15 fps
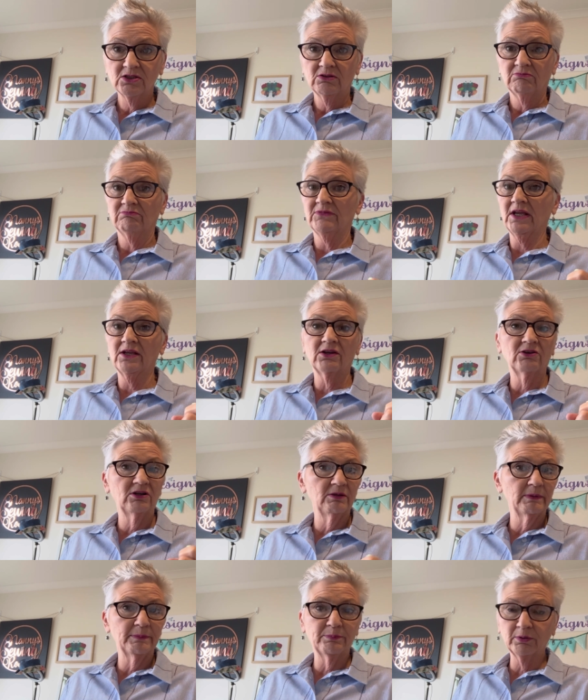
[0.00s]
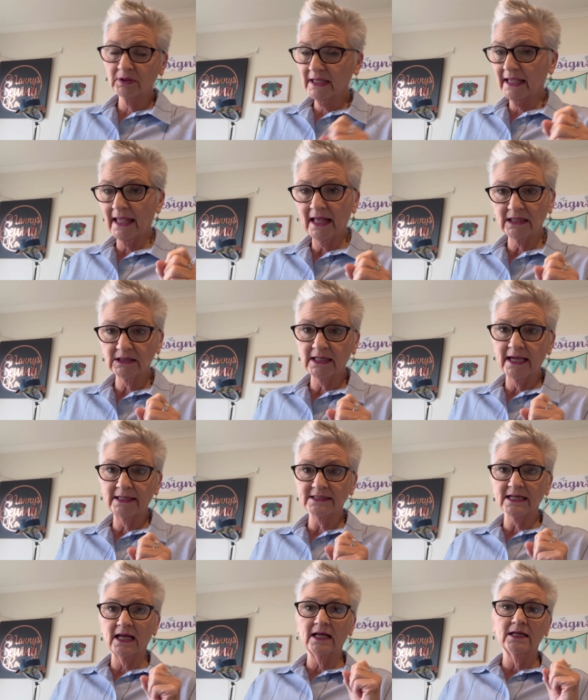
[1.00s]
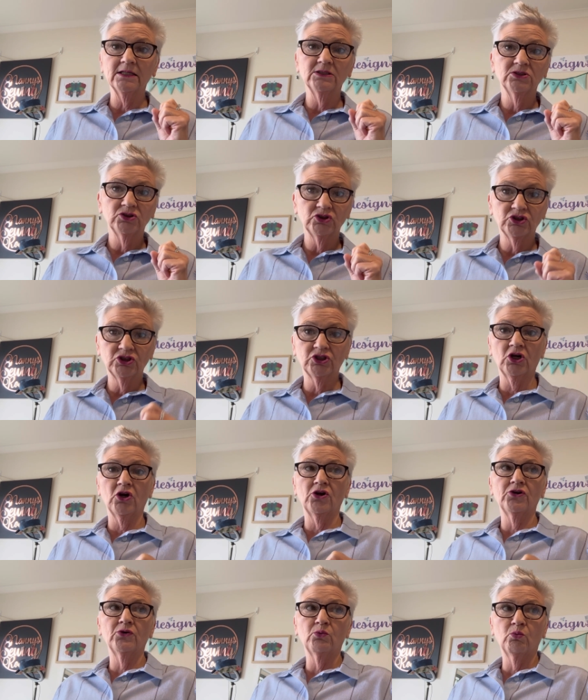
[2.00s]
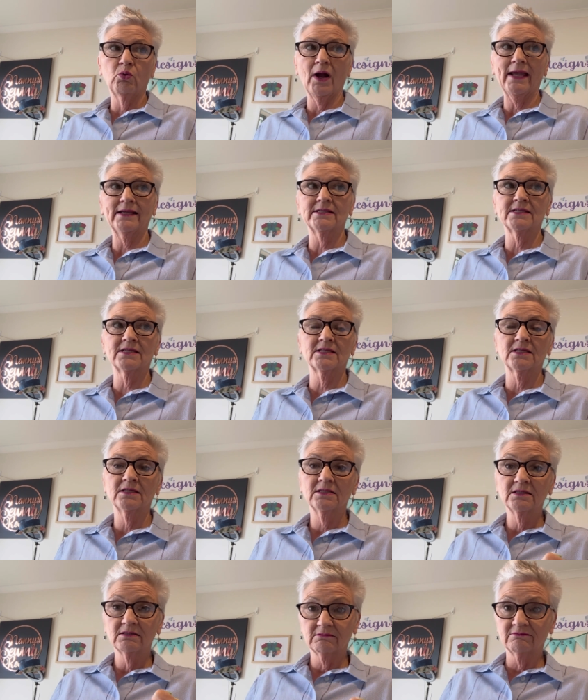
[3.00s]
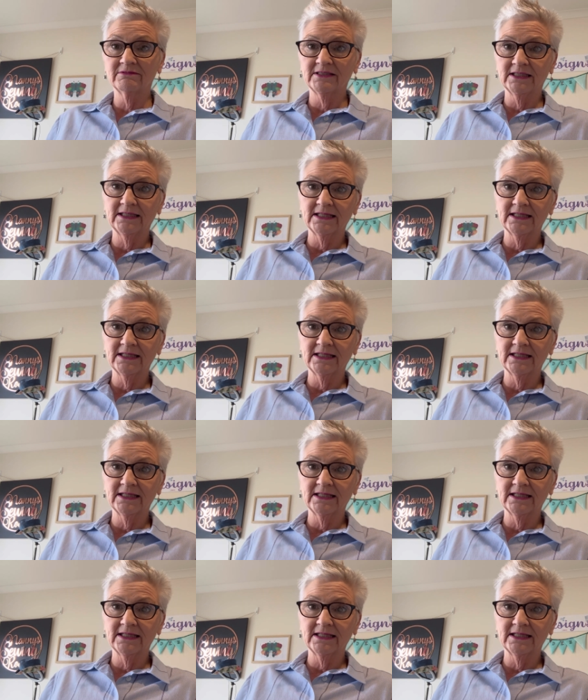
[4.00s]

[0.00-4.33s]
that you're going to be pulling out later. Don't waste really